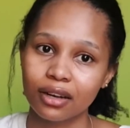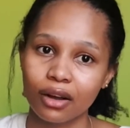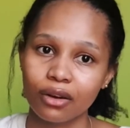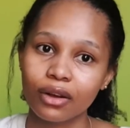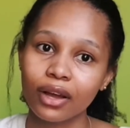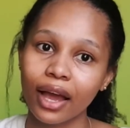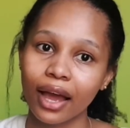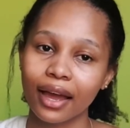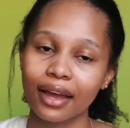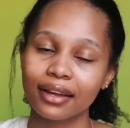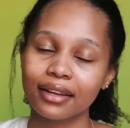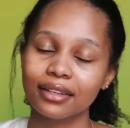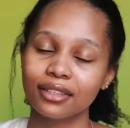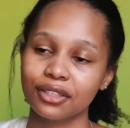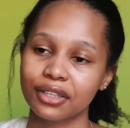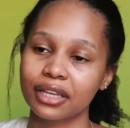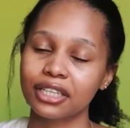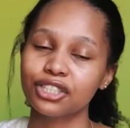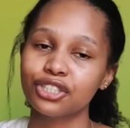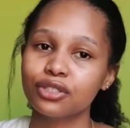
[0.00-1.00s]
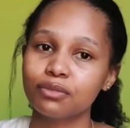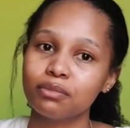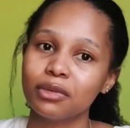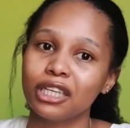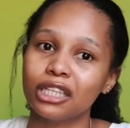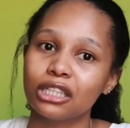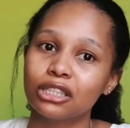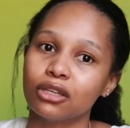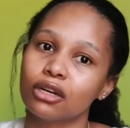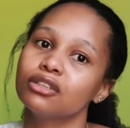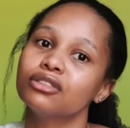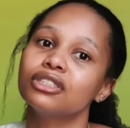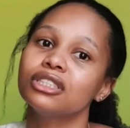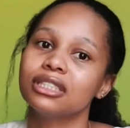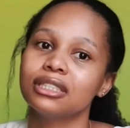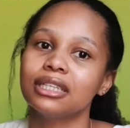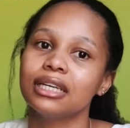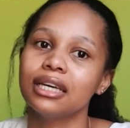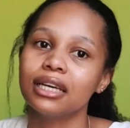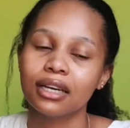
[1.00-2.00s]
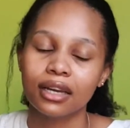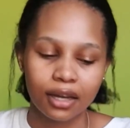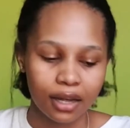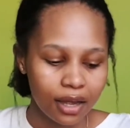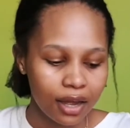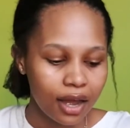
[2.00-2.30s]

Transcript: okay? They just be thirsty.